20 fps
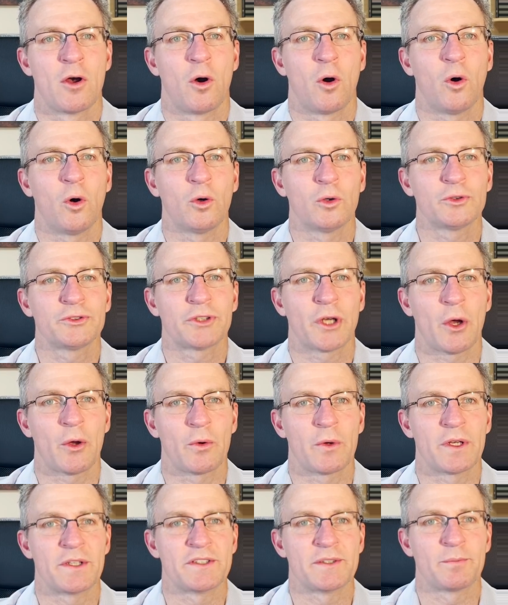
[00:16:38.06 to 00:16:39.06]

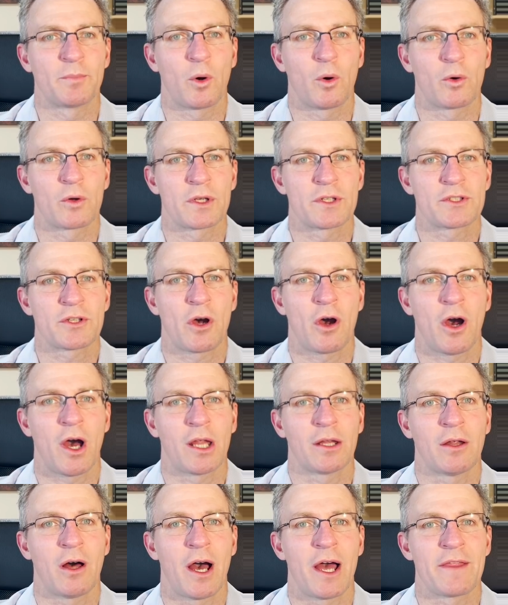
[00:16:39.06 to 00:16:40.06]
Also, it is important to
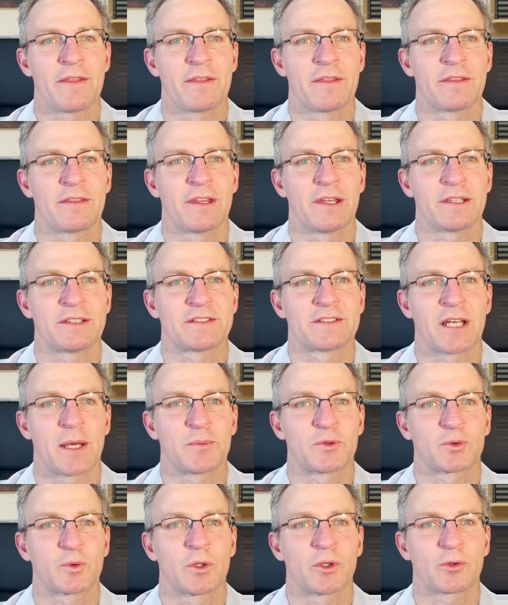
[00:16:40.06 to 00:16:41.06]
highlight that
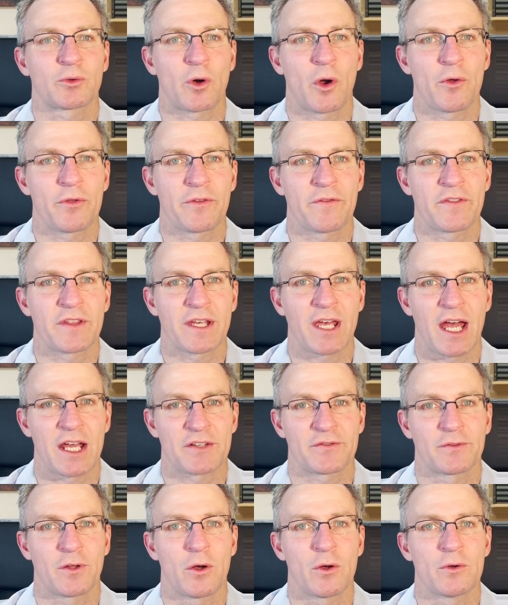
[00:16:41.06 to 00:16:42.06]
subsequent growth of the
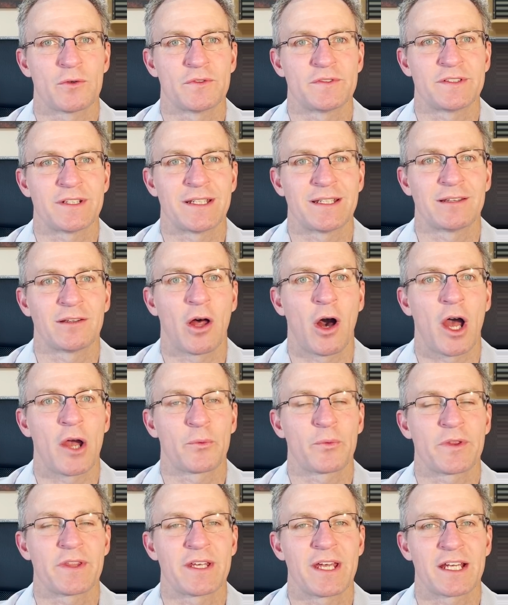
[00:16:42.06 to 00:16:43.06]
cash flows in
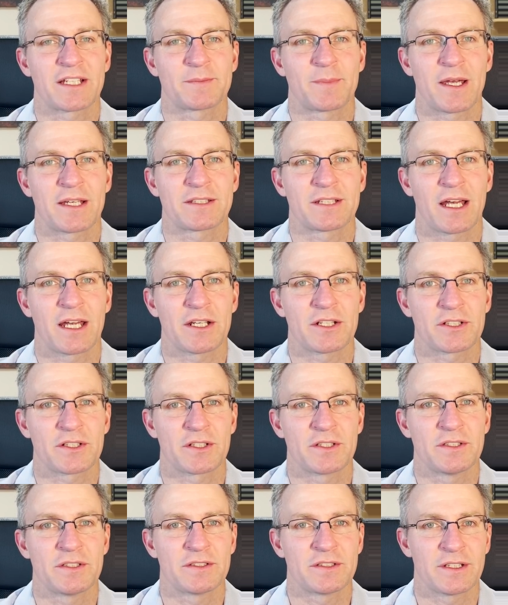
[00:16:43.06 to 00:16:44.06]
line with the
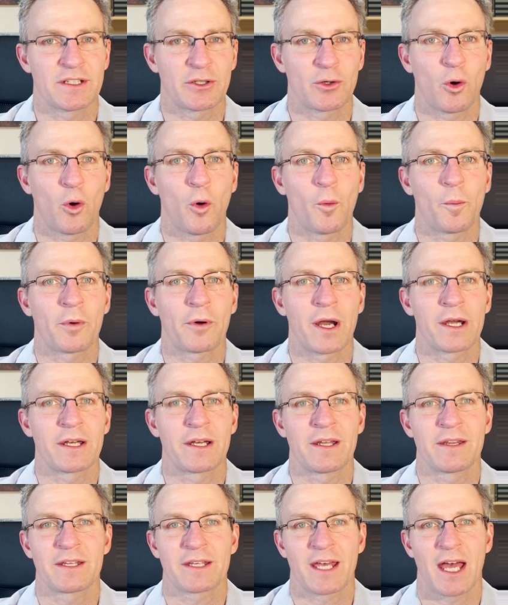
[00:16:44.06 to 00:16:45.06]
expectations incorporated
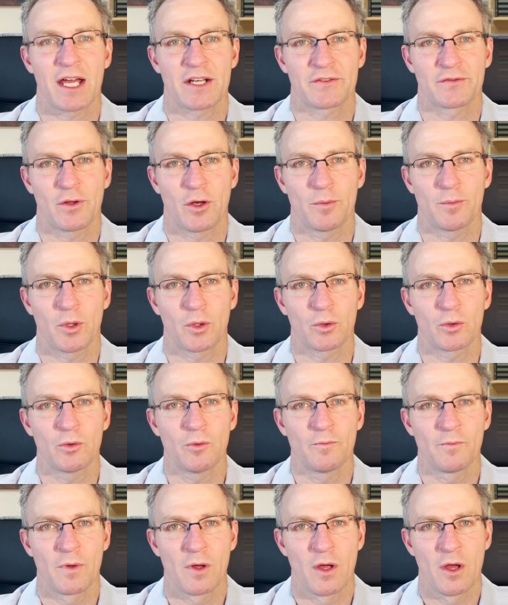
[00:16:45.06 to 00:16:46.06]
in the cash flow
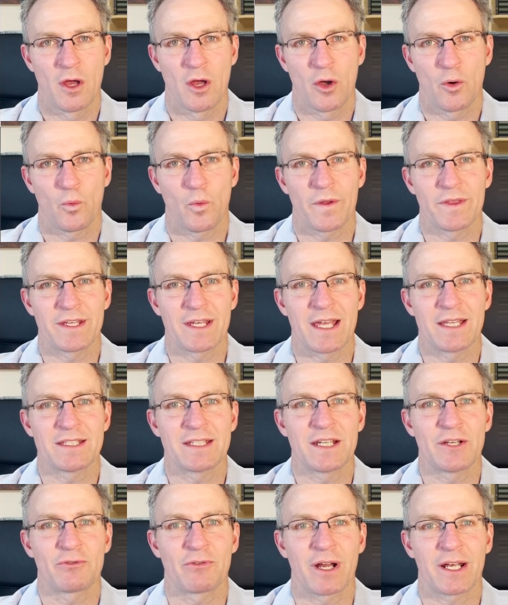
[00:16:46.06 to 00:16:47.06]
model when the
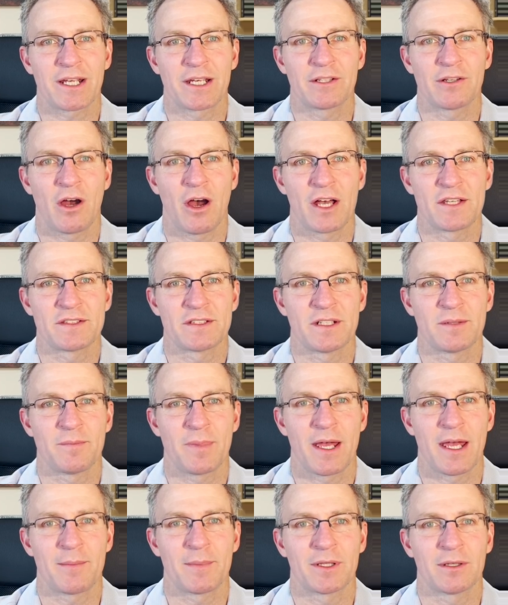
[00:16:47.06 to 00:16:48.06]
entity recognised an
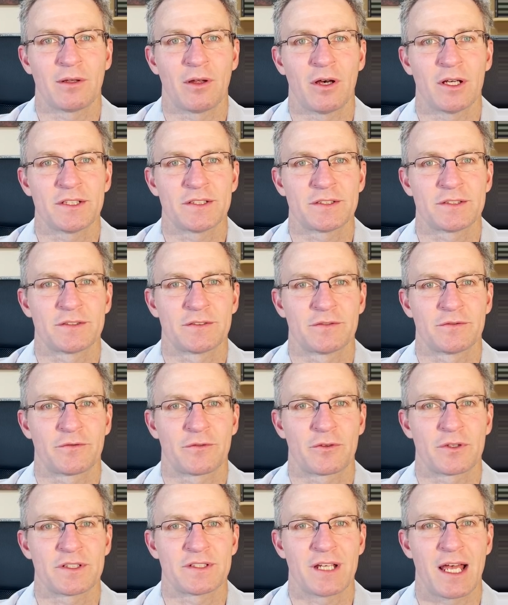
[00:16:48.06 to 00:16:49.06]
impairment loss
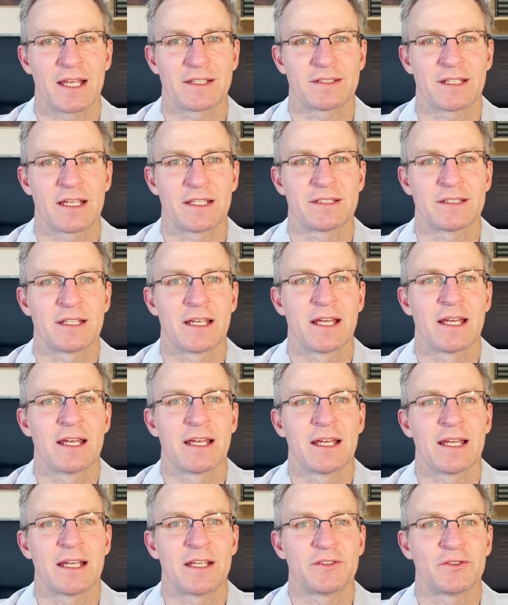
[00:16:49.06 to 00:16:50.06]
for its assets
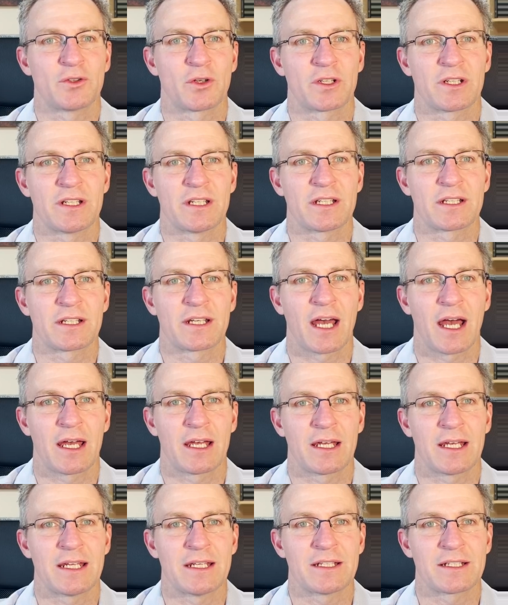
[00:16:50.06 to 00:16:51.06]
is not an
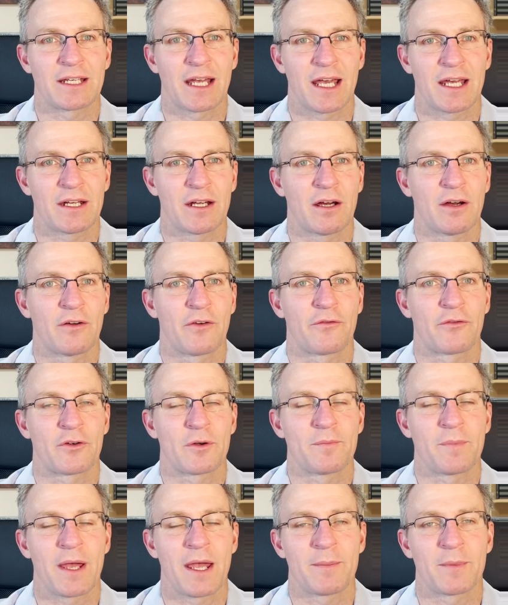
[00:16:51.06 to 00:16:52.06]
indicator for
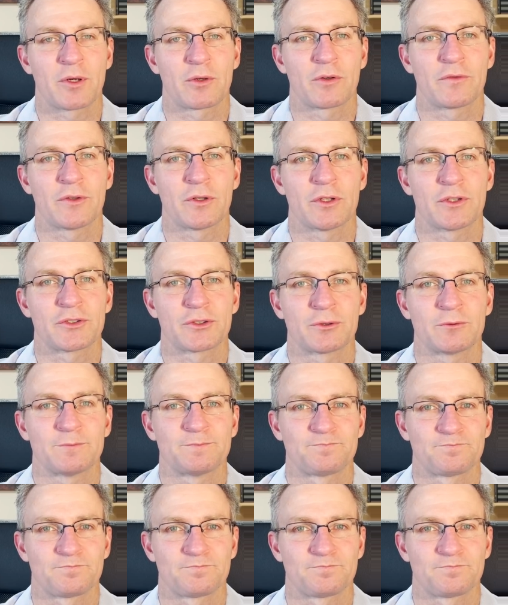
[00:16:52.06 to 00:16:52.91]
impairment reversal.